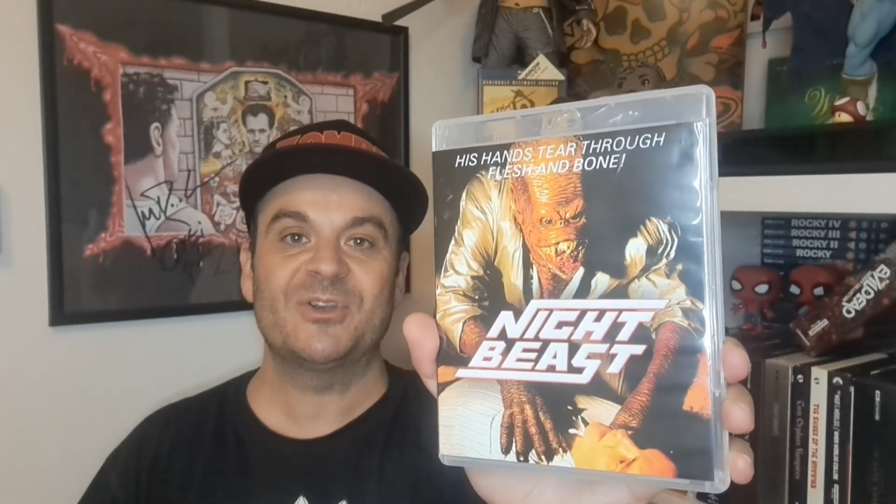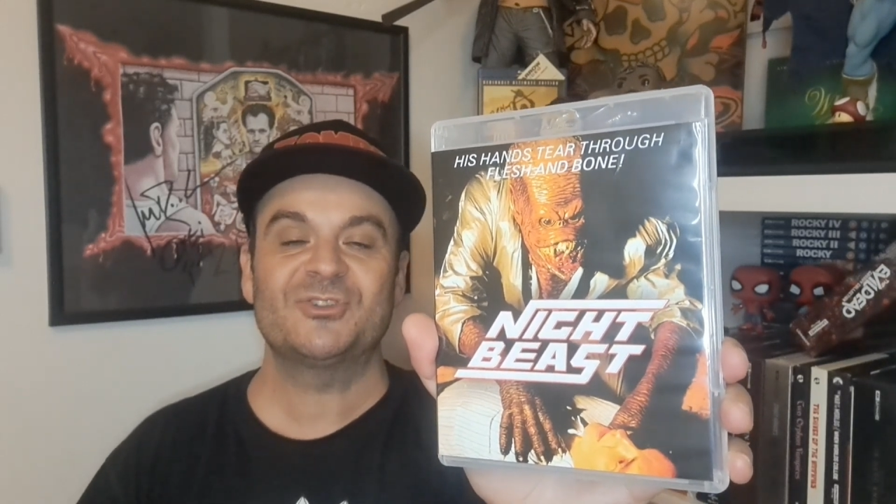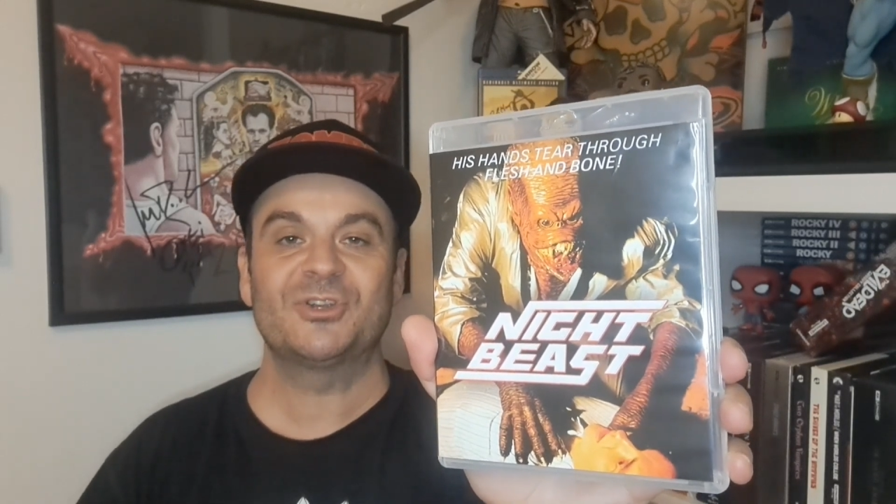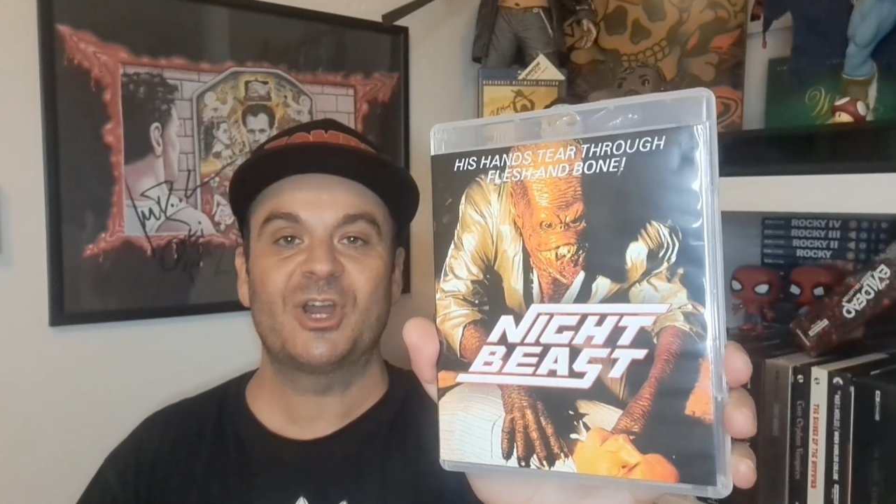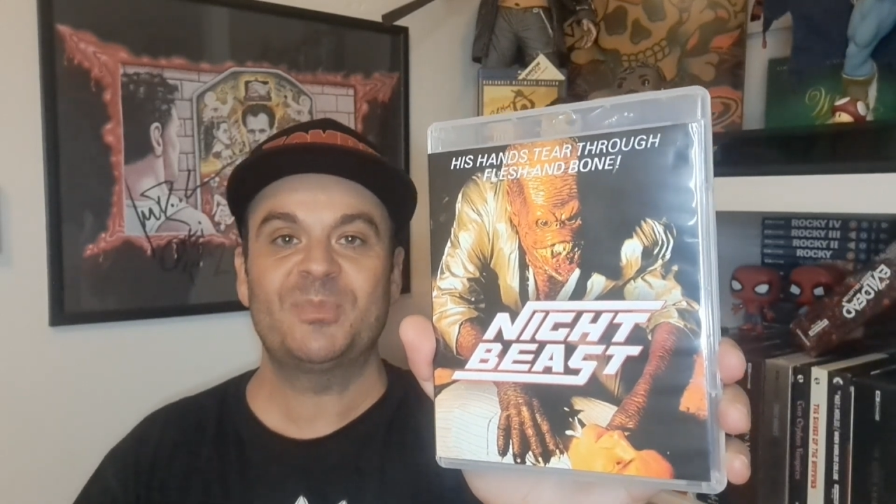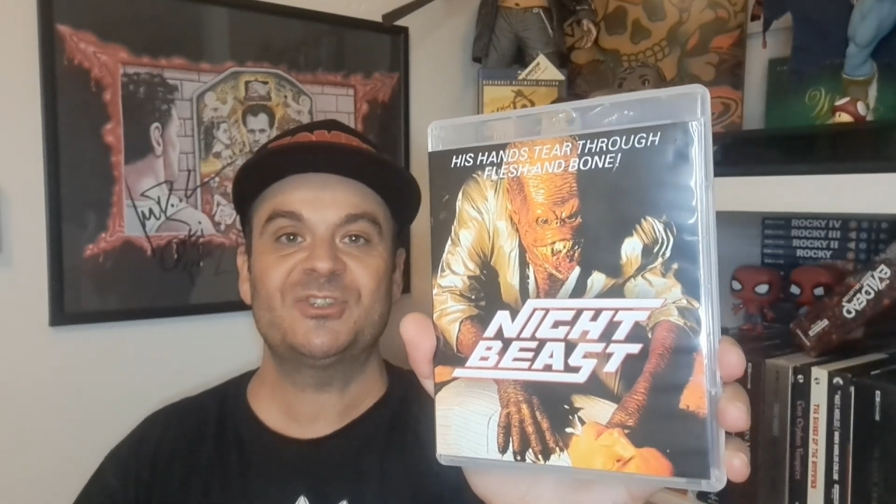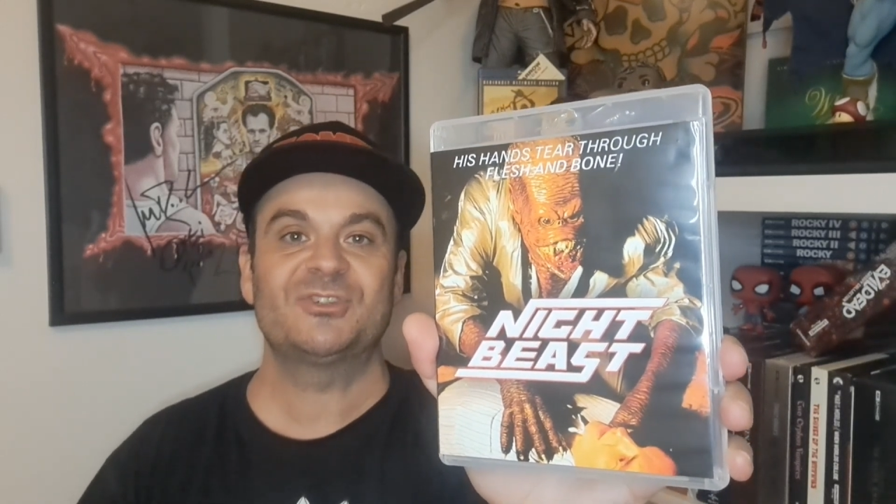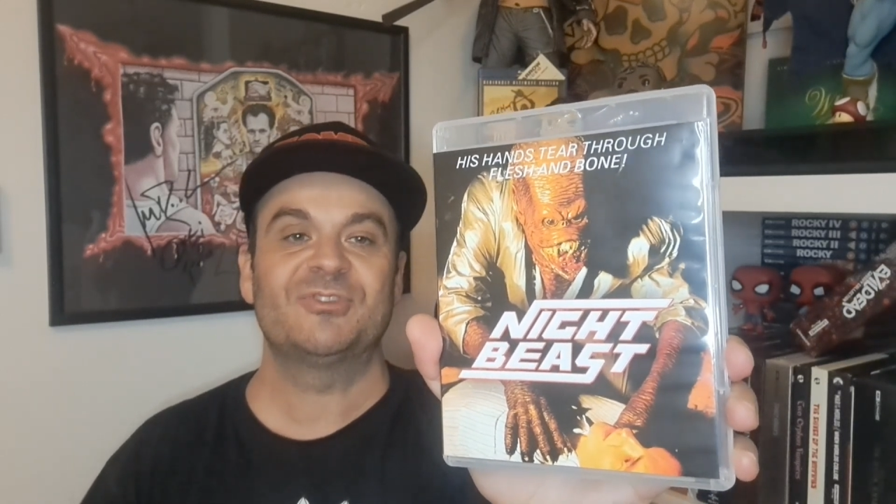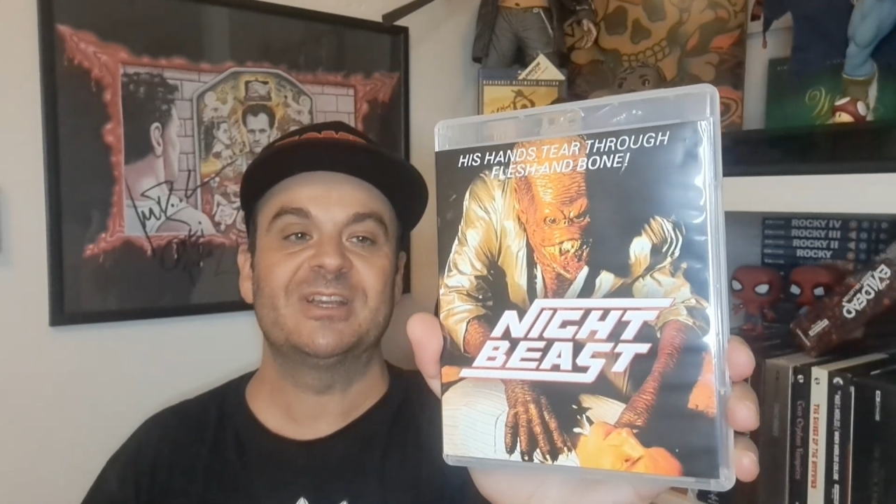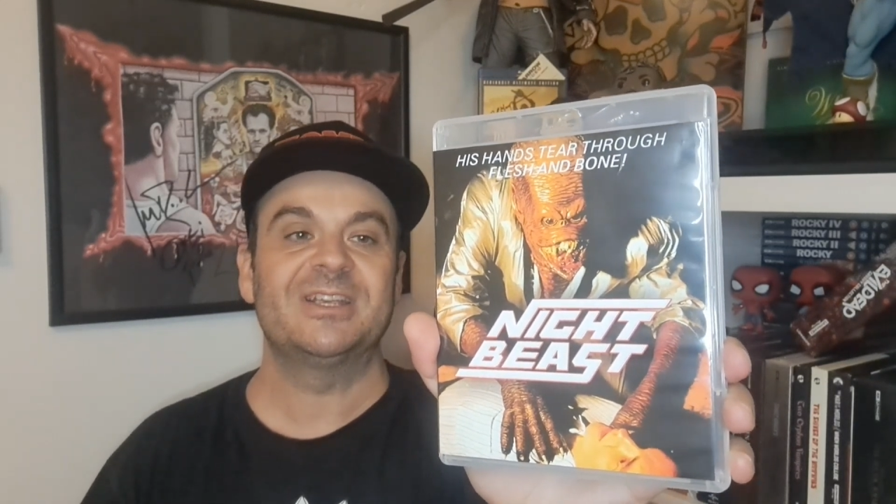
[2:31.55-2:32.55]
I should have got a
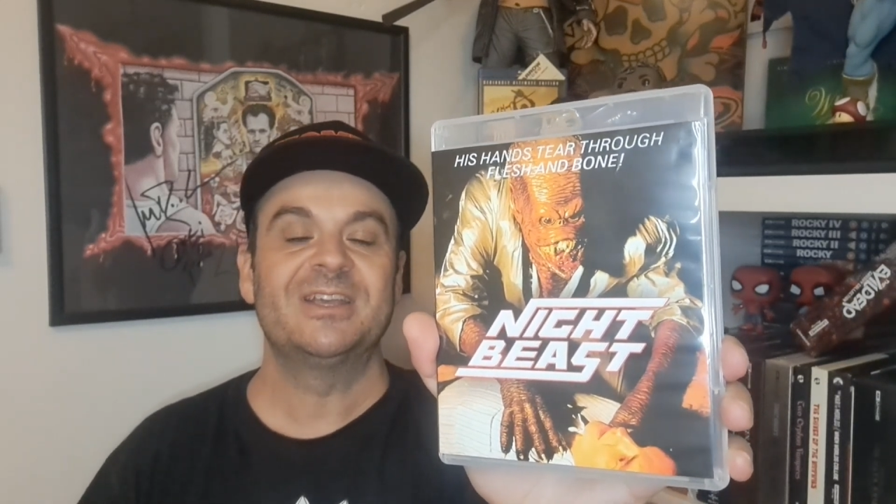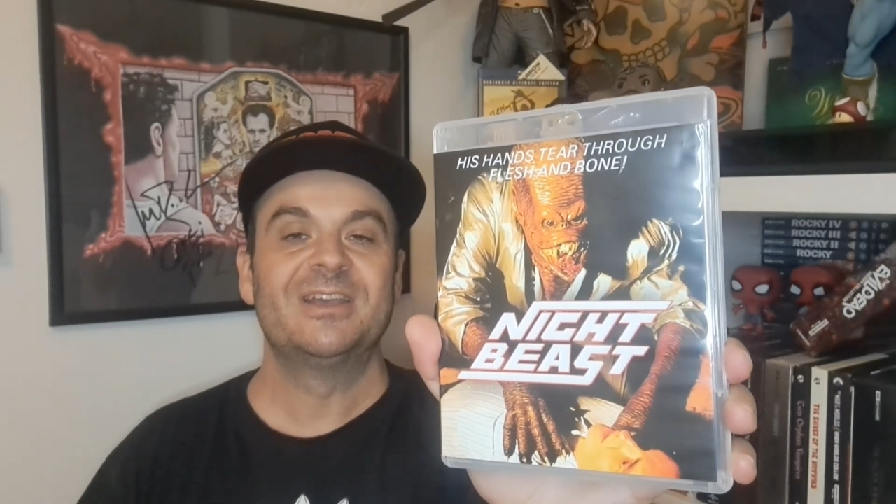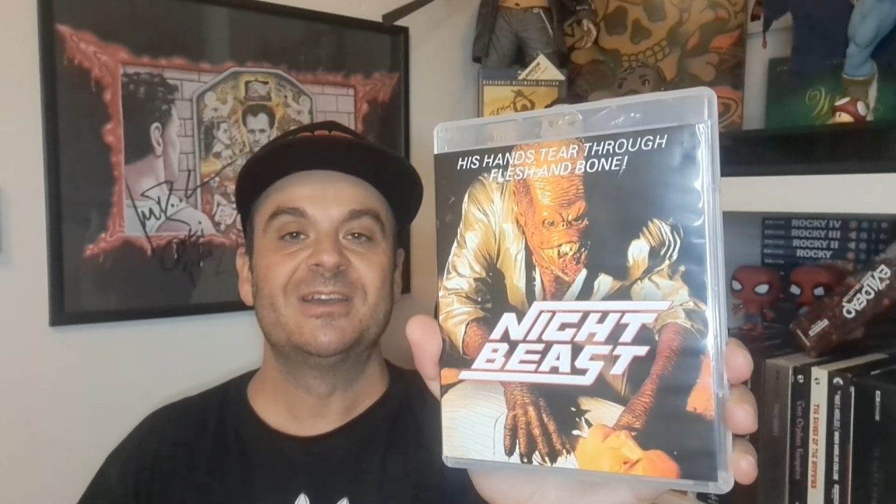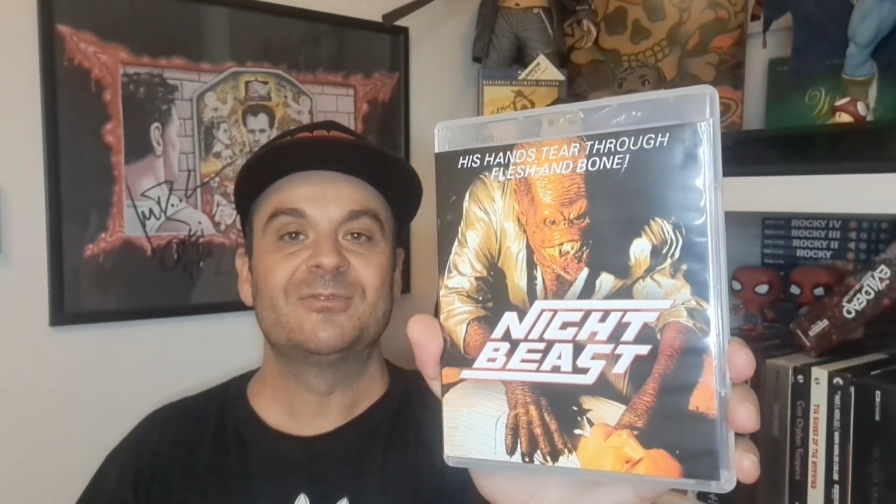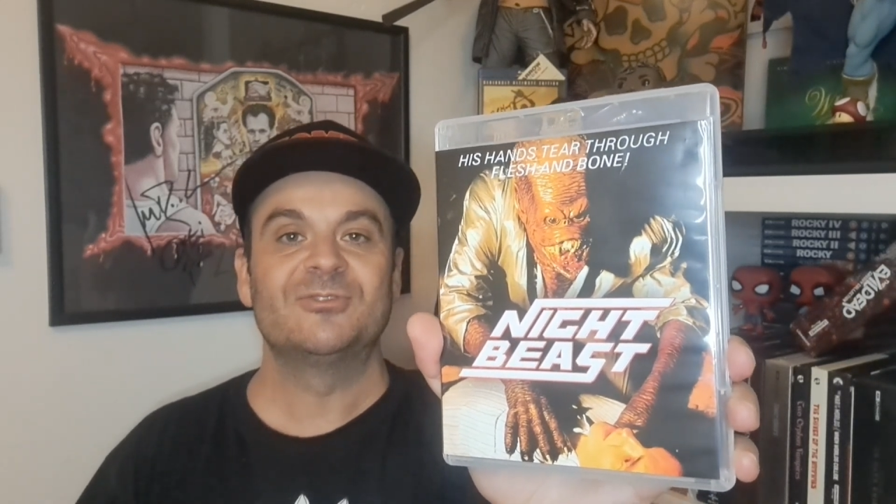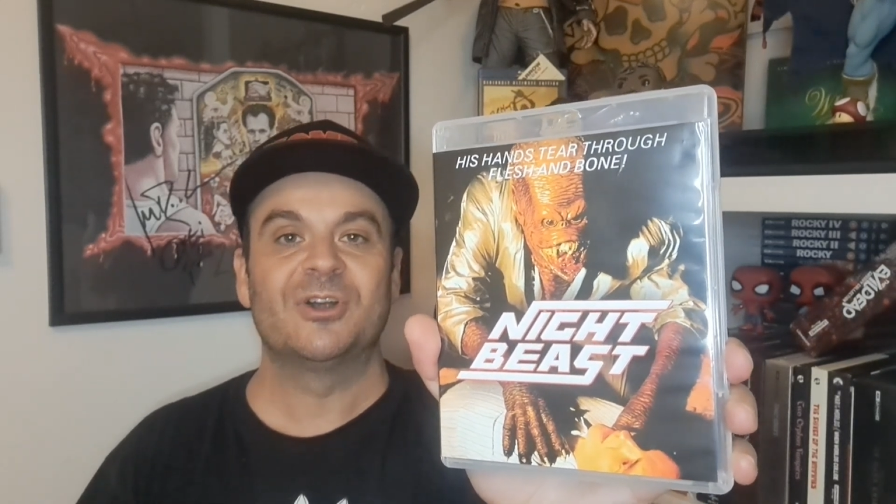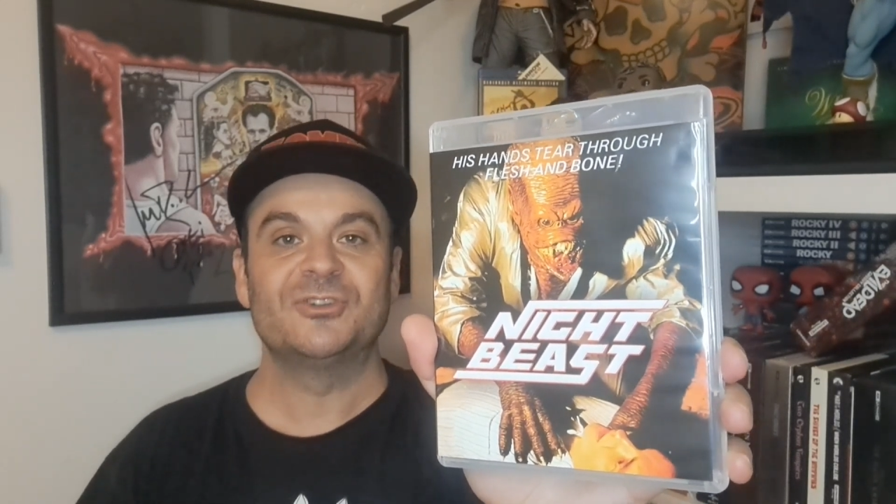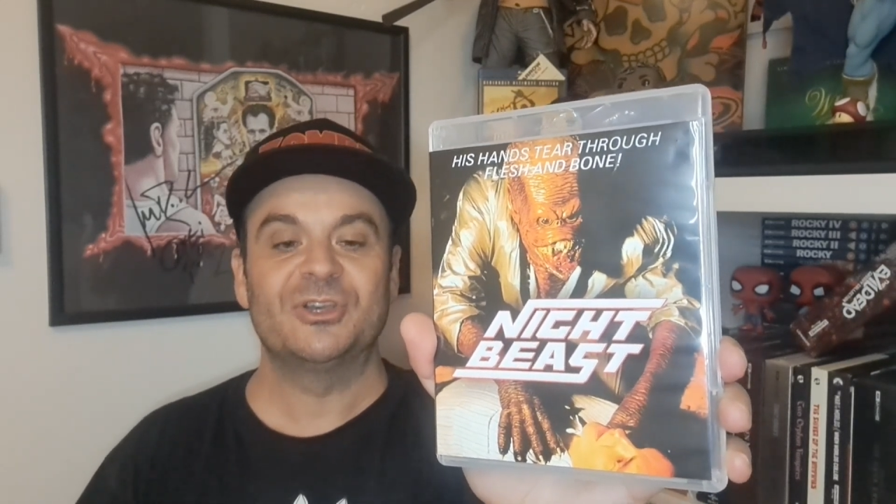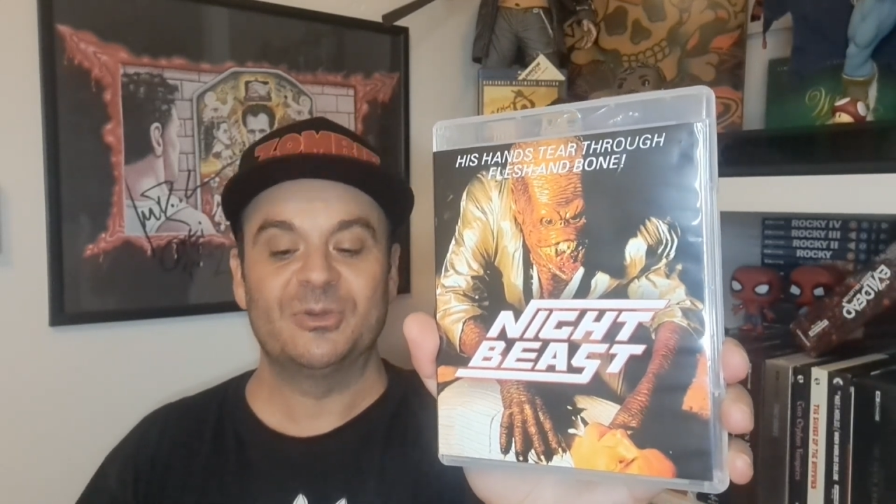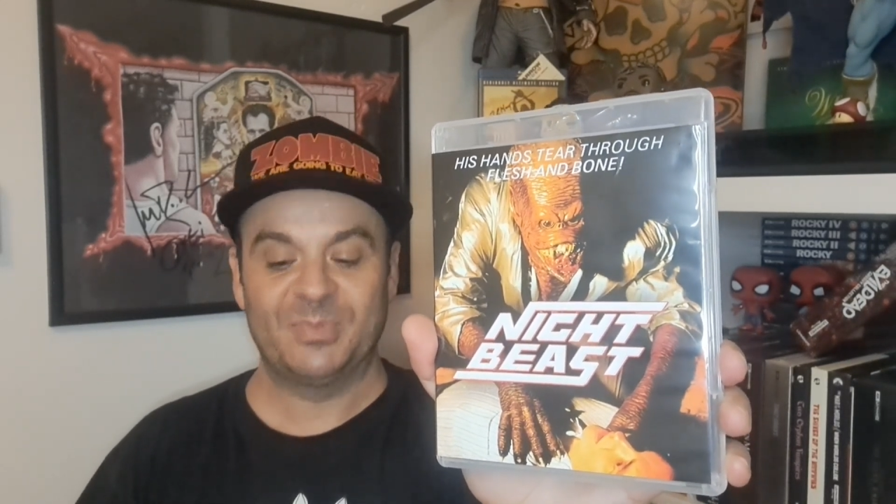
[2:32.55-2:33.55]
picture really for on year,